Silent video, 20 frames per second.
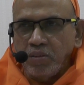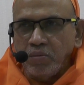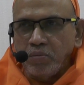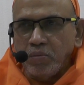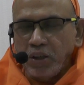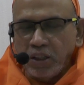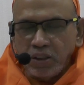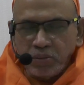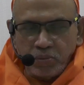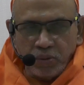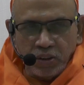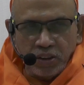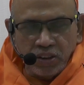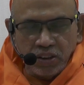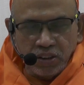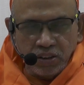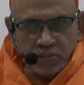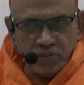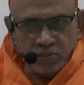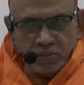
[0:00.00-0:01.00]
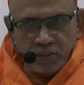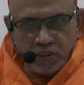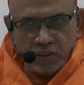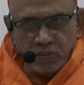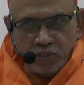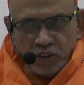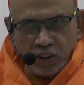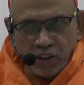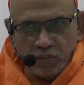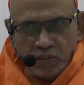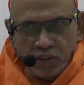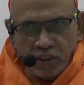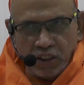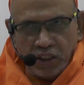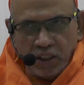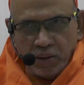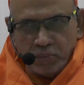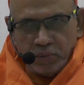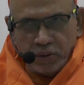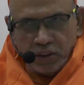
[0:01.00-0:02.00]
"Mahatma ji, we are very
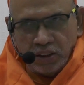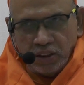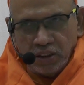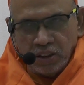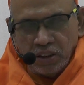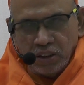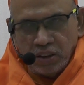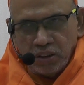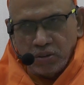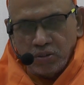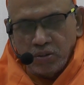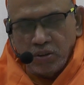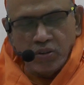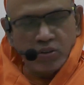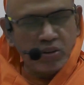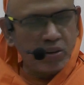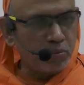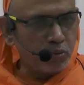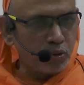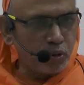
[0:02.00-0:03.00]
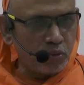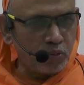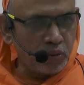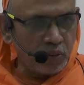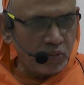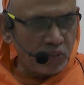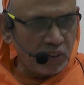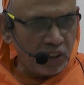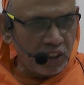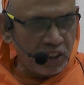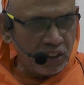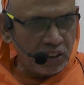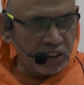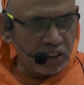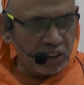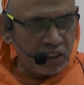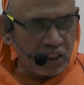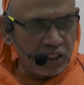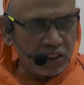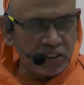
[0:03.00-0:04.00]
happy that you have come to our village
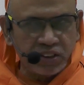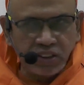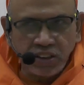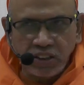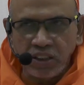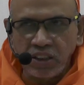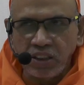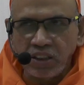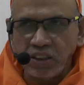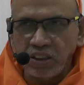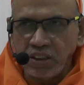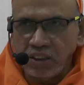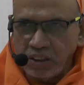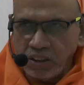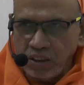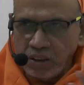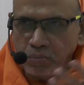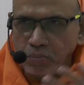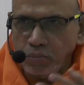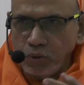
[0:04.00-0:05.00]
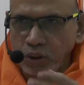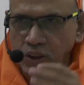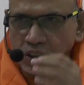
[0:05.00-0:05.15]
and rested in the temple